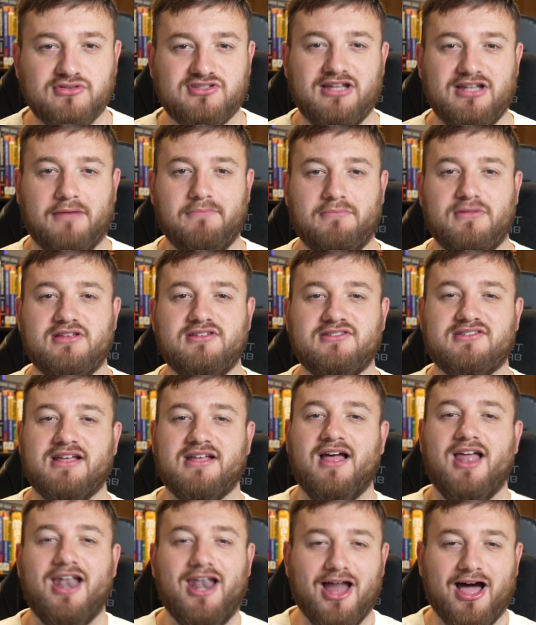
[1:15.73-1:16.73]
numbers
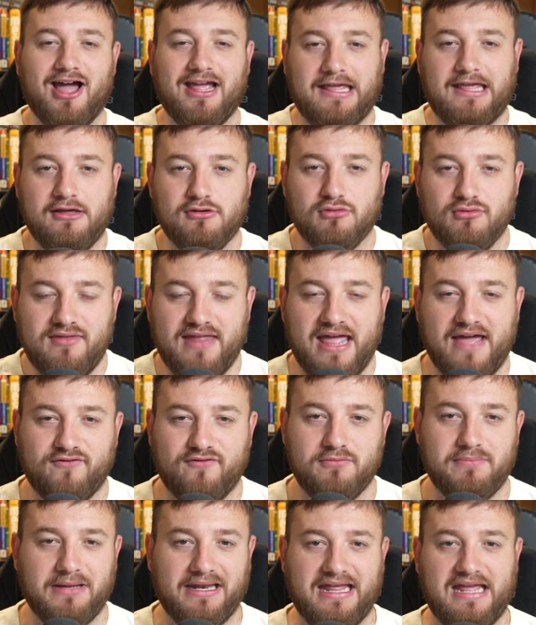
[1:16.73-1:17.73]
like you'll never
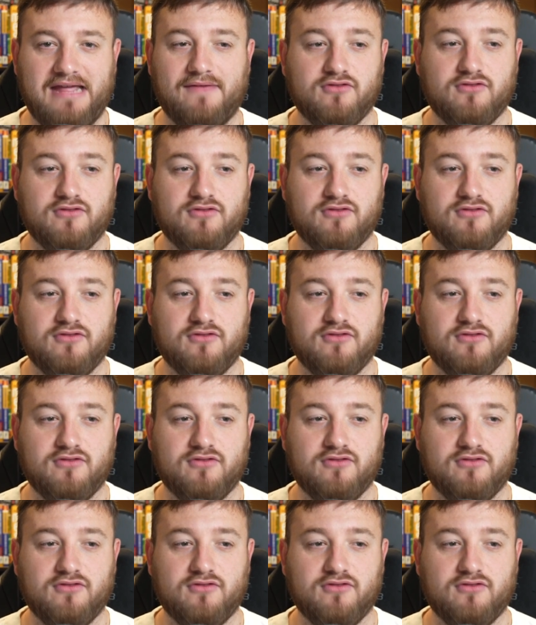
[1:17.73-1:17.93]
believe,